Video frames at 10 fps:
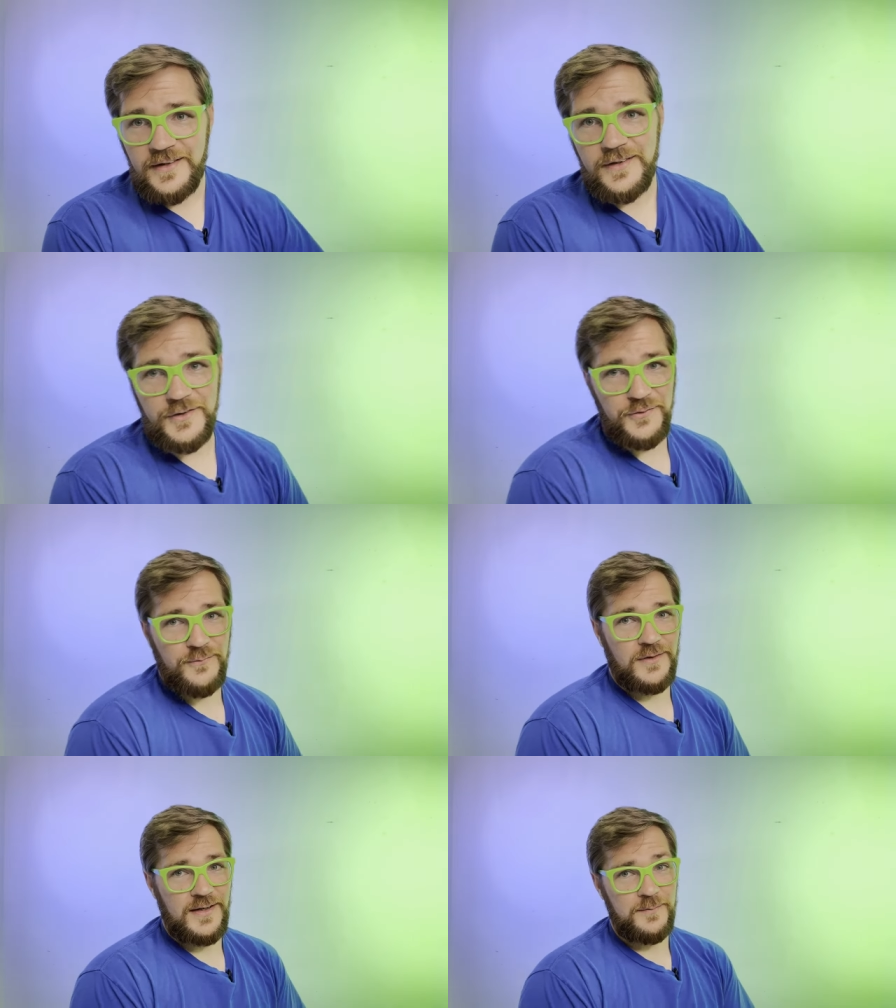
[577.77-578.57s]
You
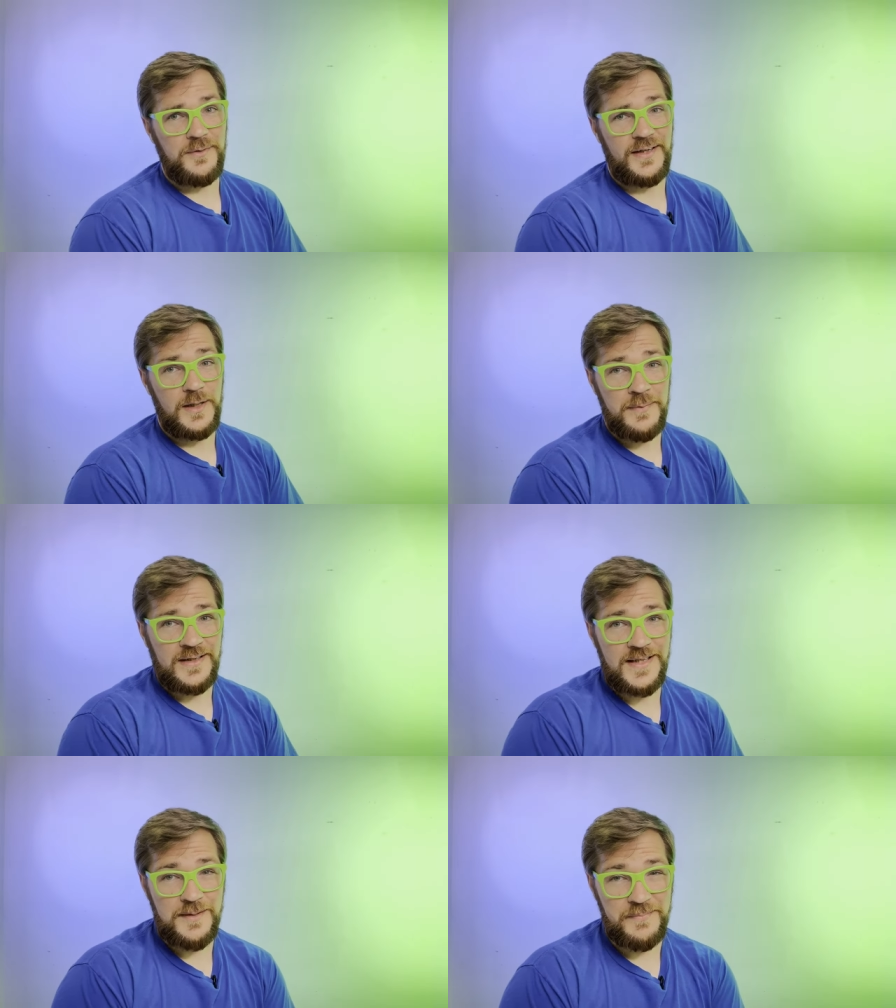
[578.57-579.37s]
were complaining
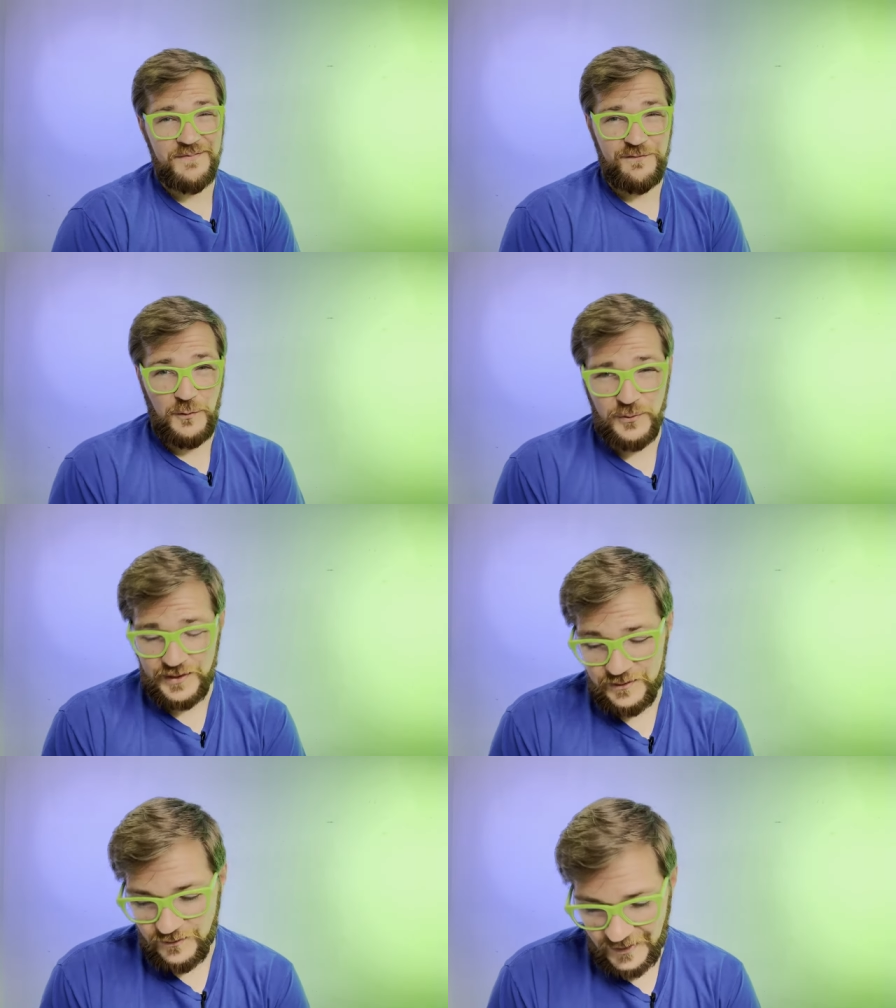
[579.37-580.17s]
about that before
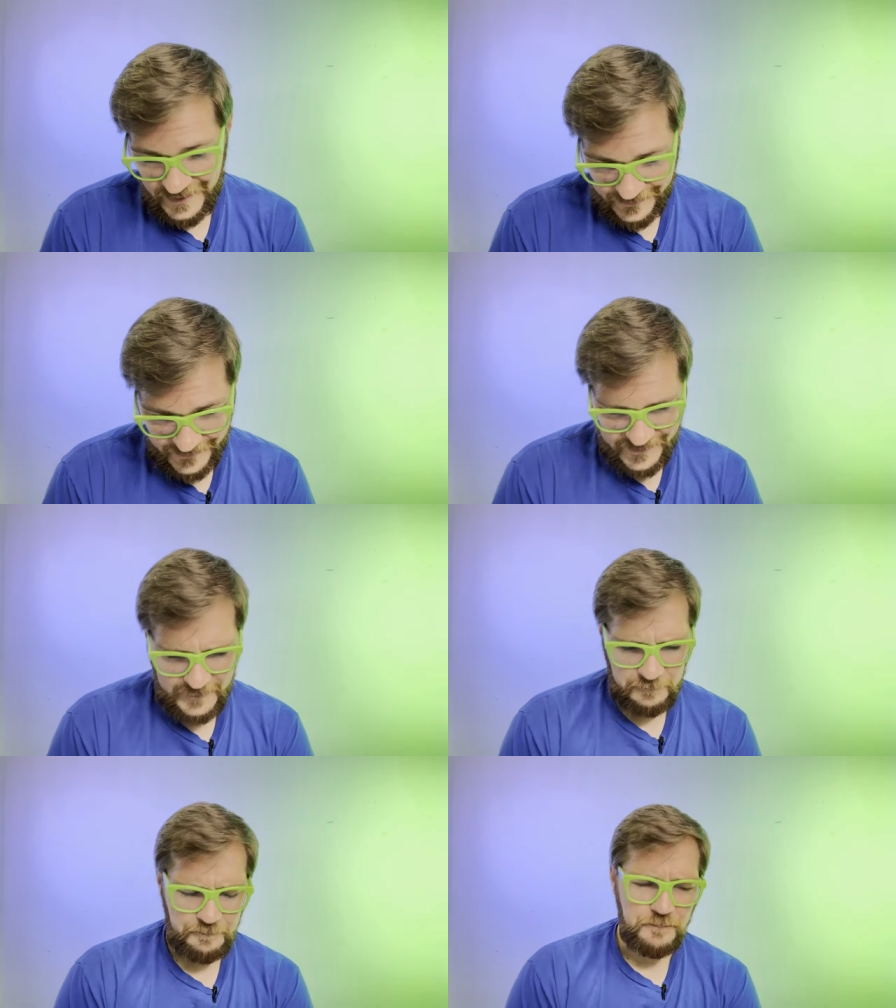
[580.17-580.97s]
the new glasses